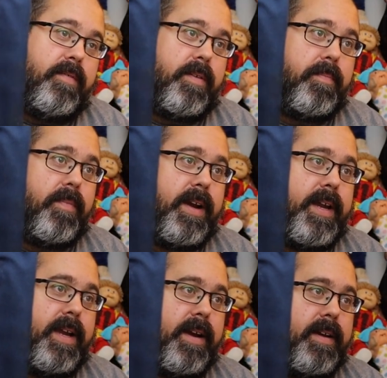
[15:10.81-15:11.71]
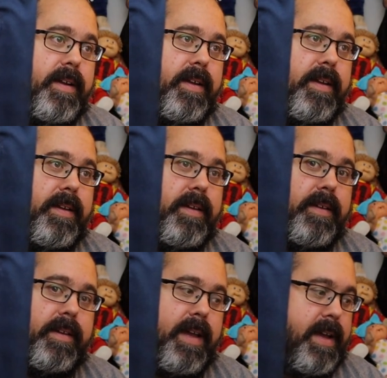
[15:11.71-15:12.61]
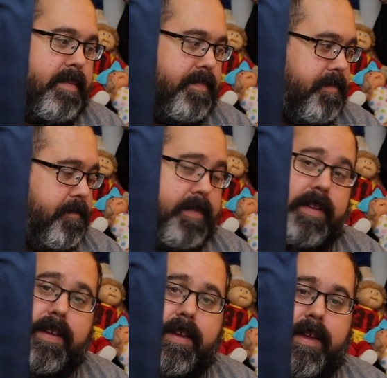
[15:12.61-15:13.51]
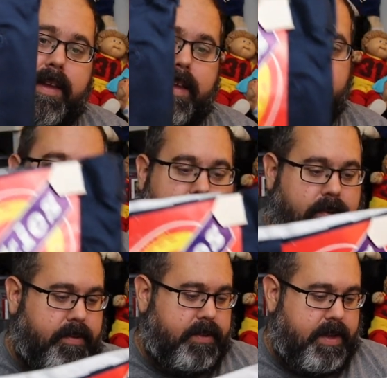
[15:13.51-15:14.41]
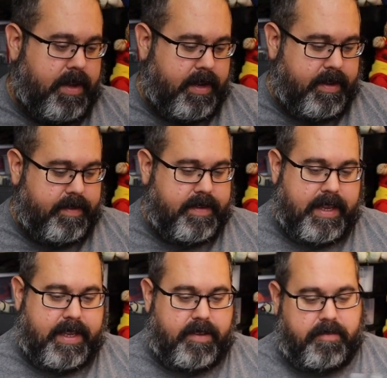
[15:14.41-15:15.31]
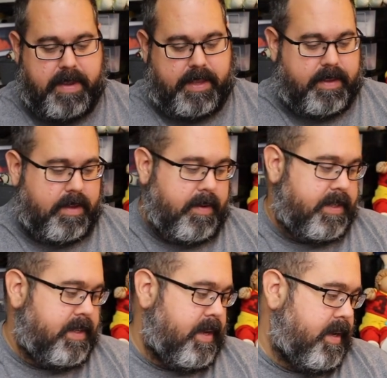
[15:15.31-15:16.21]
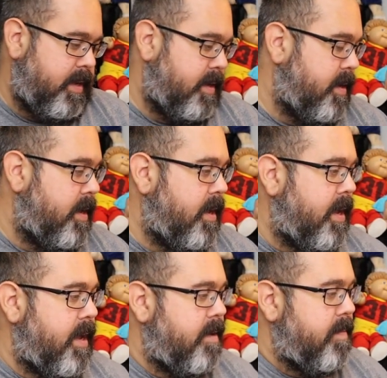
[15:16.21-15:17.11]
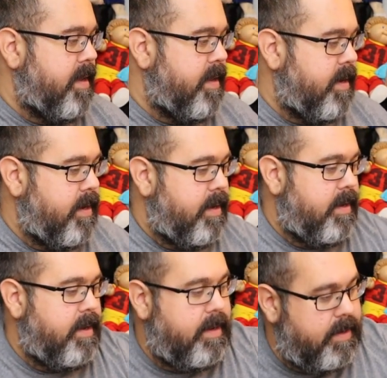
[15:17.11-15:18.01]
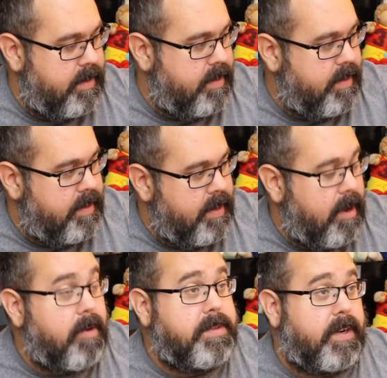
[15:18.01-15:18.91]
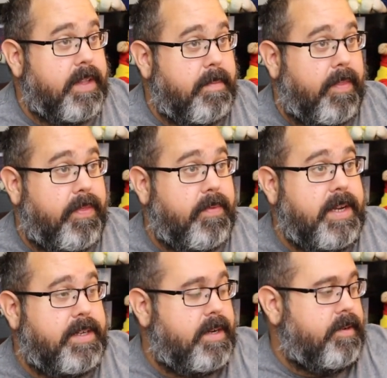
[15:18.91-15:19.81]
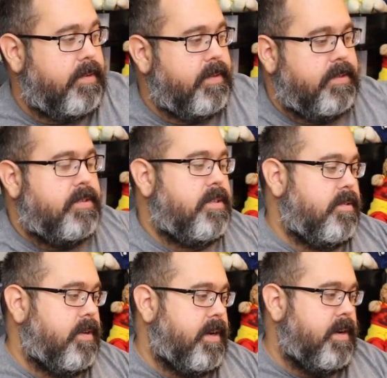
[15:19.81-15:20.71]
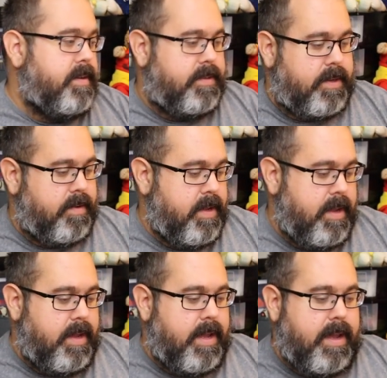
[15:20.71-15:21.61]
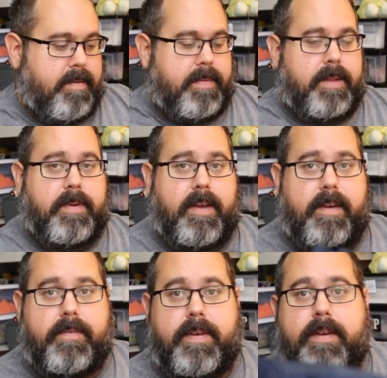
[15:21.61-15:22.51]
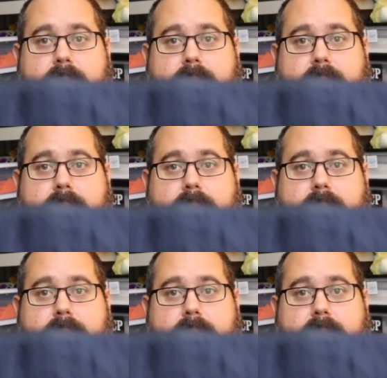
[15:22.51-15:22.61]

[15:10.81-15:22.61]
of them right here. Um, new old stock Dickies made in the USA. Um, and then, oh, I'm sorry, they bought three total. There's two here. So, um, and then we have